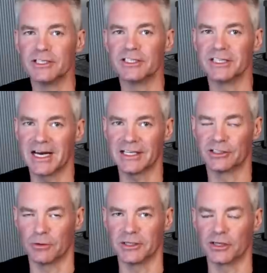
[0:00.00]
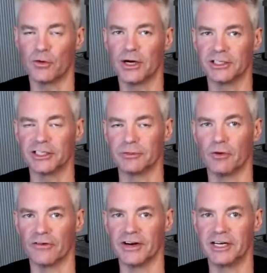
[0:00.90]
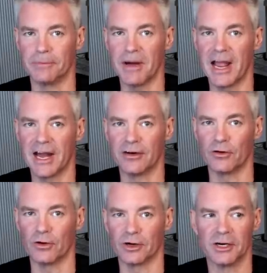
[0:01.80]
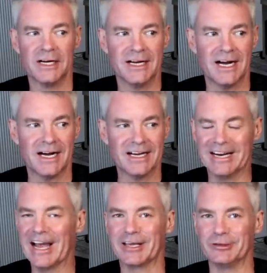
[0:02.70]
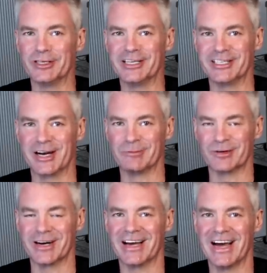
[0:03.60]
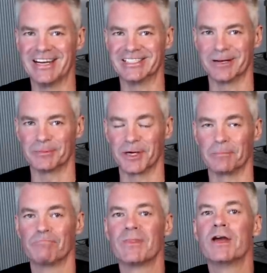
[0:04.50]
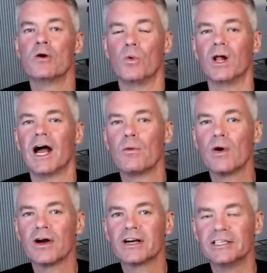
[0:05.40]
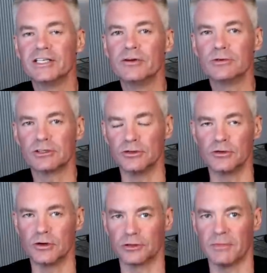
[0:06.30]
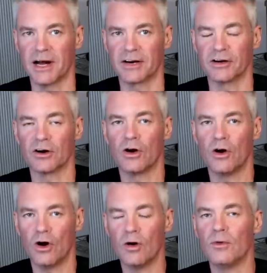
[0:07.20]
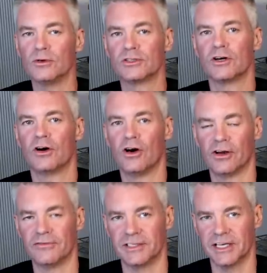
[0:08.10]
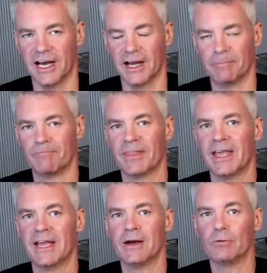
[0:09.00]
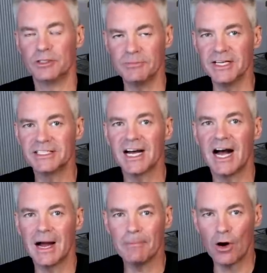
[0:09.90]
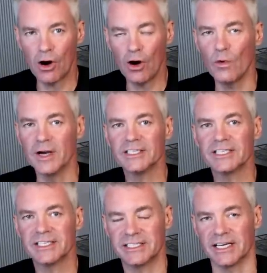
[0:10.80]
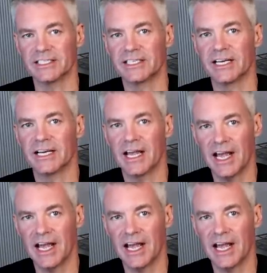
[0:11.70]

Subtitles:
it's not so much a question, it's more of a demand or an accusation that I'm trying to hide something. Well, I wear a continuous glucose monitor almost all of the time, which means I'm always testing